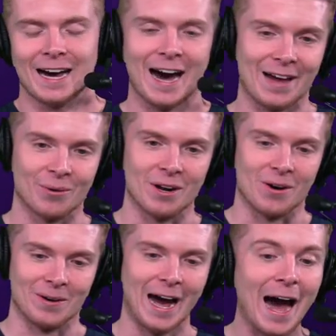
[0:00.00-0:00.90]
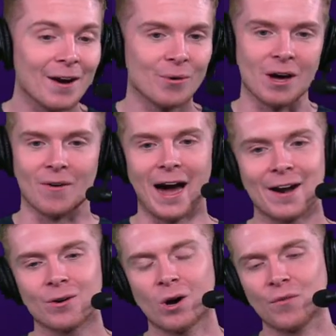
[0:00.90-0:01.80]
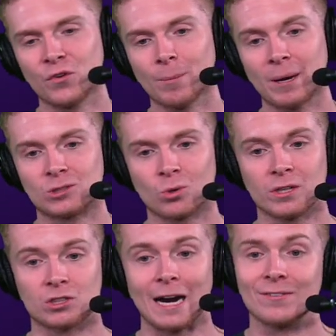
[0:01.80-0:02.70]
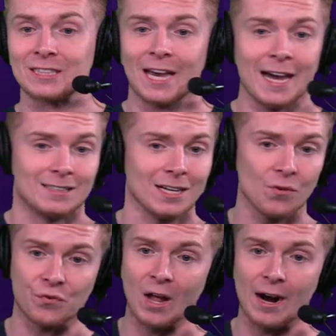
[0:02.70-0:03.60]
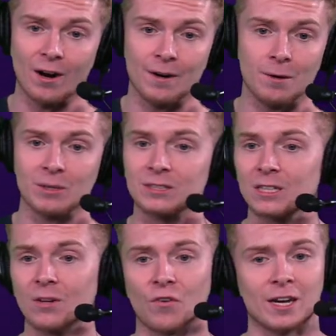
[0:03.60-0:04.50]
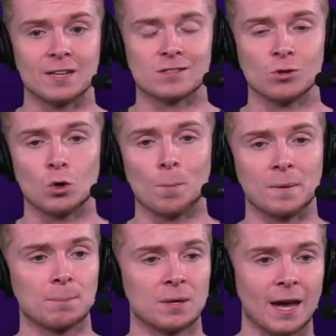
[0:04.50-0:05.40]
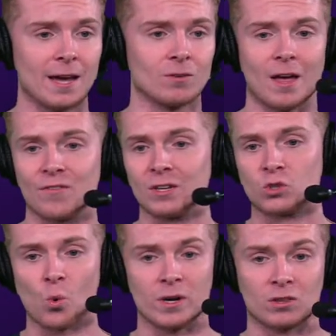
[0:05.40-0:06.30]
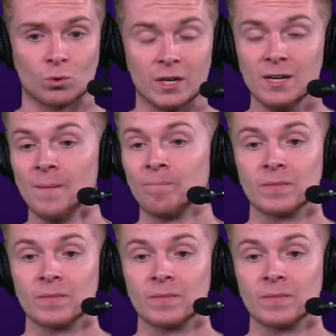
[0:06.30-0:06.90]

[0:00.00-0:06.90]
I don't know. I don't know. I don't know how I feel about Jordan Travis. Hey, take a flyer on him. Let's just say the Vikings do go BPA at 11 and 23.